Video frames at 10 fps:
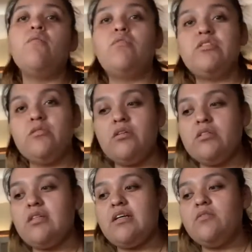Which
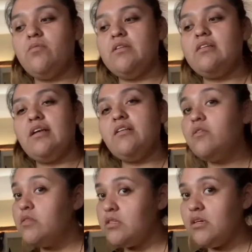that's when the
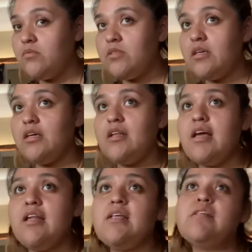diagnosis comes in,
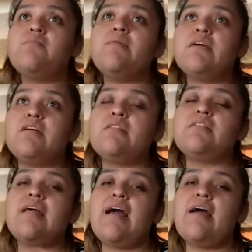and it's because
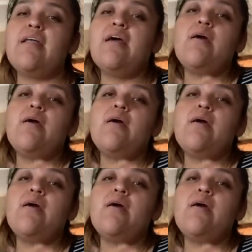they had